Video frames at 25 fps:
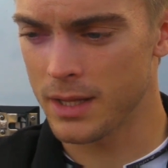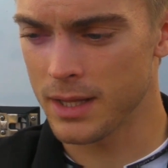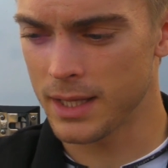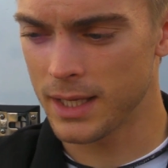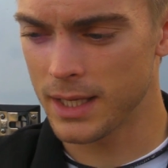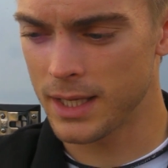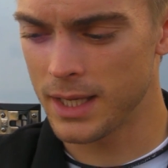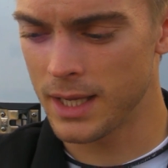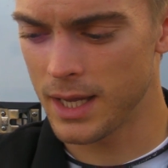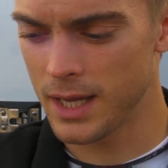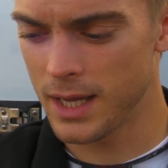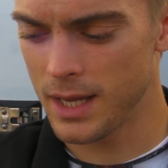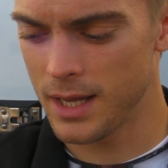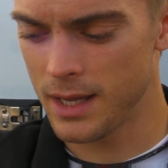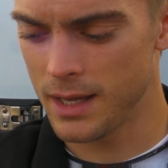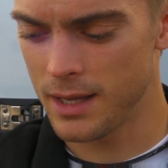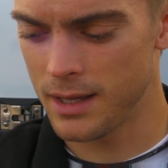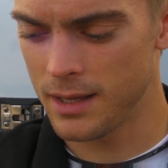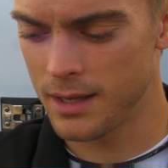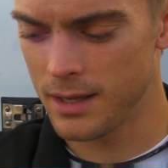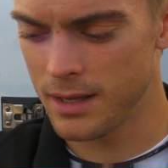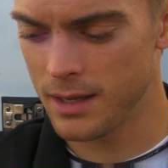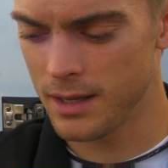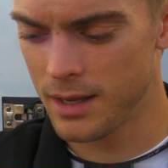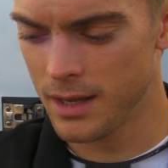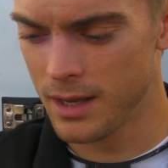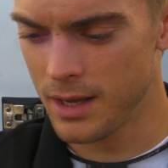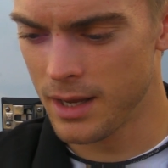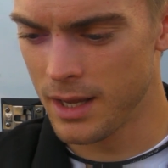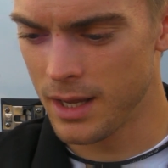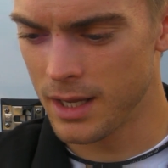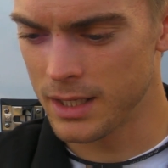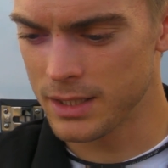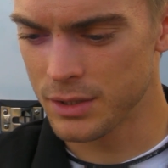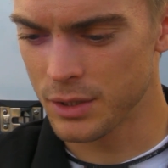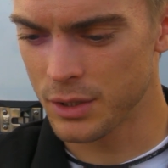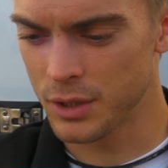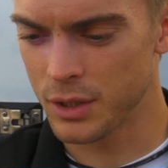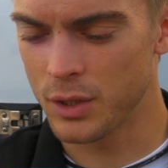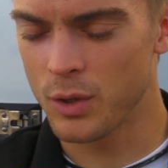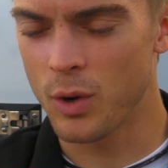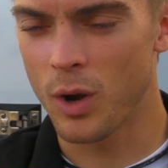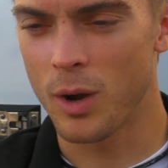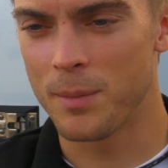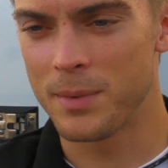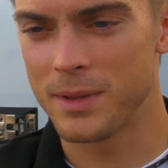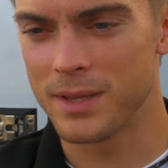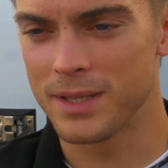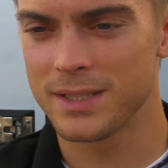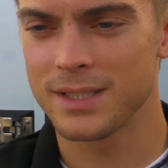think it's not going to
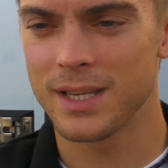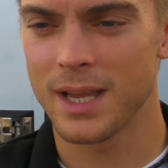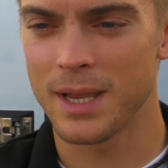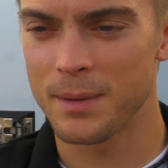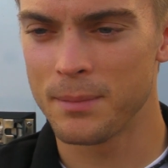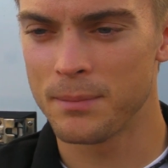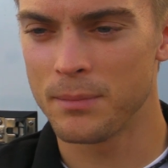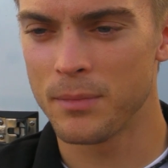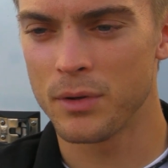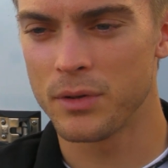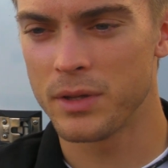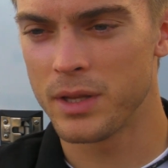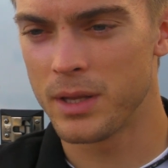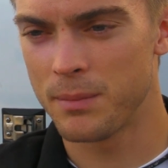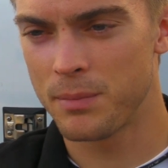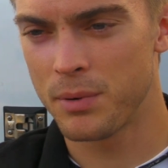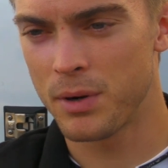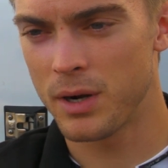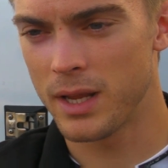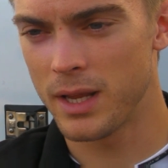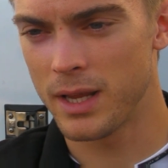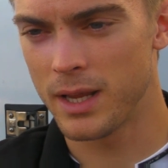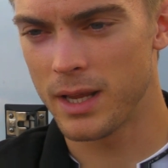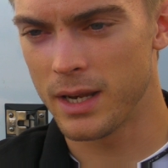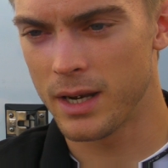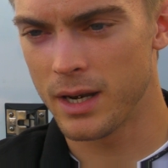quite be the same on the Aprilia.